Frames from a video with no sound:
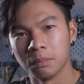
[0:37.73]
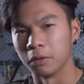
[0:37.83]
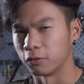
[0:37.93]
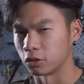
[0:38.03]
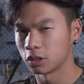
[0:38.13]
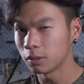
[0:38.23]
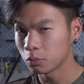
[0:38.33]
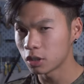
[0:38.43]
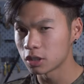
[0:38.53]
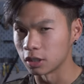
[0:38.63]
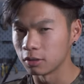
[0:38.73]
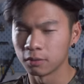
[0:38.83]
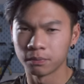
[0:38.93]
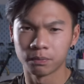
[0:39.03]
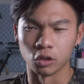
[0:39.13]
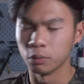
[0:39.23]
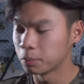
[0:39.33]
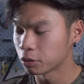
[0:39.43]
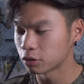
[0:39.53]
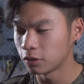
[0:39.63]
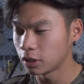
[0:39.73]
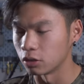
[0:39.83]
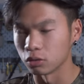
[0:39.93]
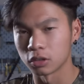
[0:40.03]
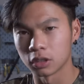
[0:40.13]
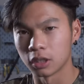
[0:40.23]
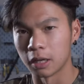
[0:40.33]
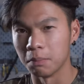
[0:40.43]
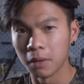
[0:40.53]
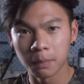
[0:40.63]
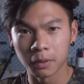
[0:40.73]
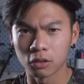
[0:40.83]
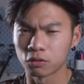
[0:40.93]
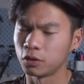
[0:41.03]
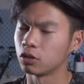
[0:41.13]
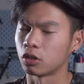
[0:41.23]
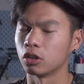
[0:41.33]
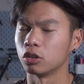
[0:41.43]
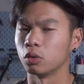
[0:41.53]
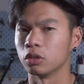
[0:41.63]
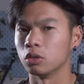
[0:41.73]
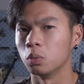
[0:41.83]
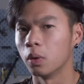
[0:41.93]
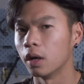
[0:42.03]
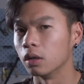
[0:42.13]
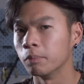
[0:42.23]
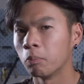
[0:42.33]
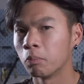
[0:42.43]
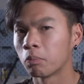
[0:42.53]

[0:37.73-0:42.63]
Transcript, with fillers: But for some reason, you've been posting videos, and maybe those videos aren't doing too well.